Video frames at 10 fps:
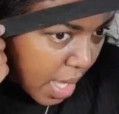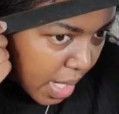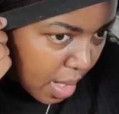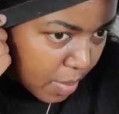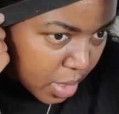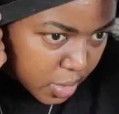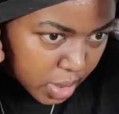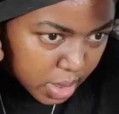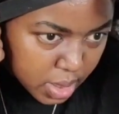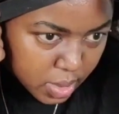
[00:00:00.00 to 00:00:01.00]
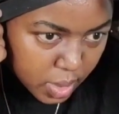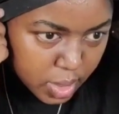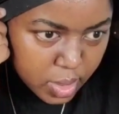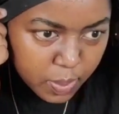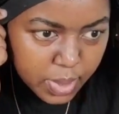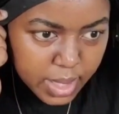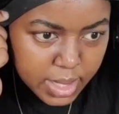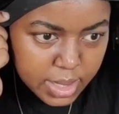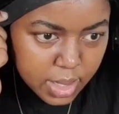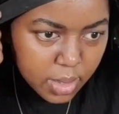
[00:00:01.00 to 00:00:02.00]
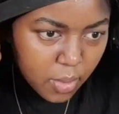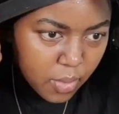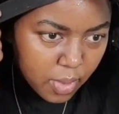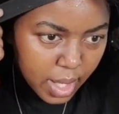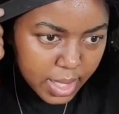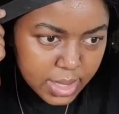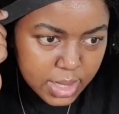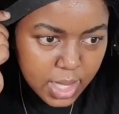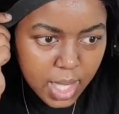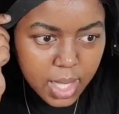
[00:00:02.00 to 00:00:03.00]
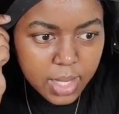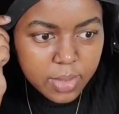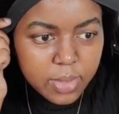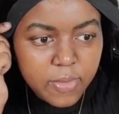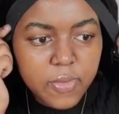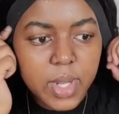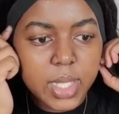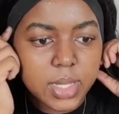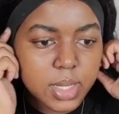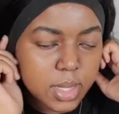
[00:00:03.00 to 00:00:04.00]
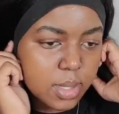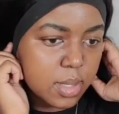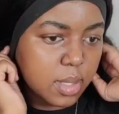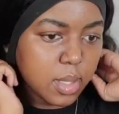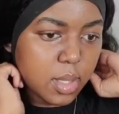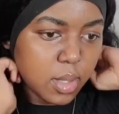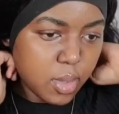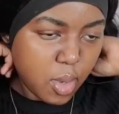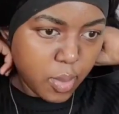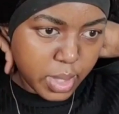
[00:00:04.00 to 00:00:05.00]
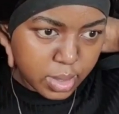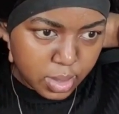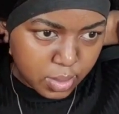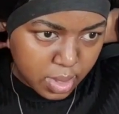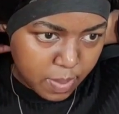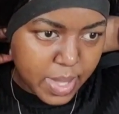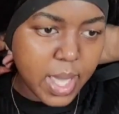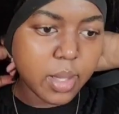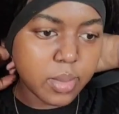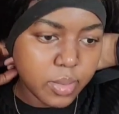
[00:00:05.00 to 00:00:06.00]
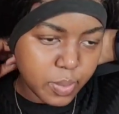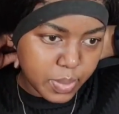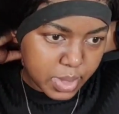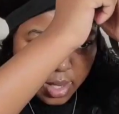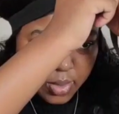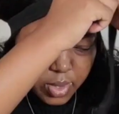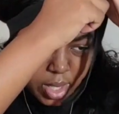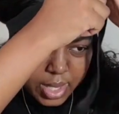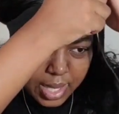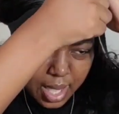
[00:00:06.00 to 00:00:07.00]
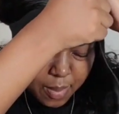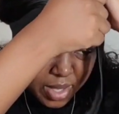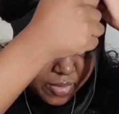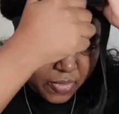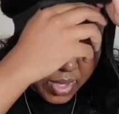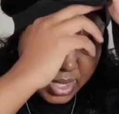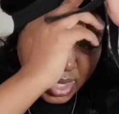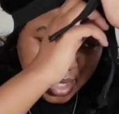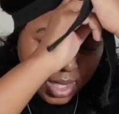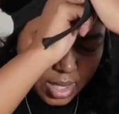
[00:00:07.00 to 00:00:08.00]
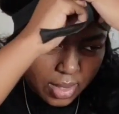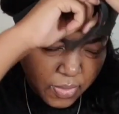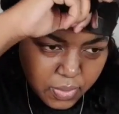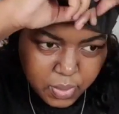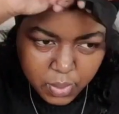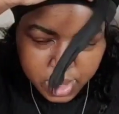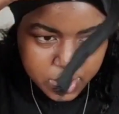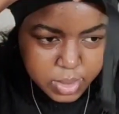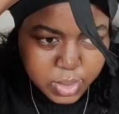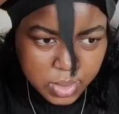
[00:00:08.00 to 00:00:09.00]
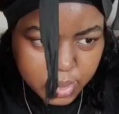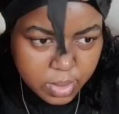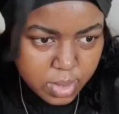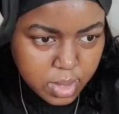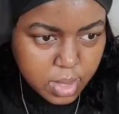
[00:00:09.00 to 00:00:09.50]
And I'm literally just going to place it right here in the front, going to the back. Oops. You can come in front again if you want to,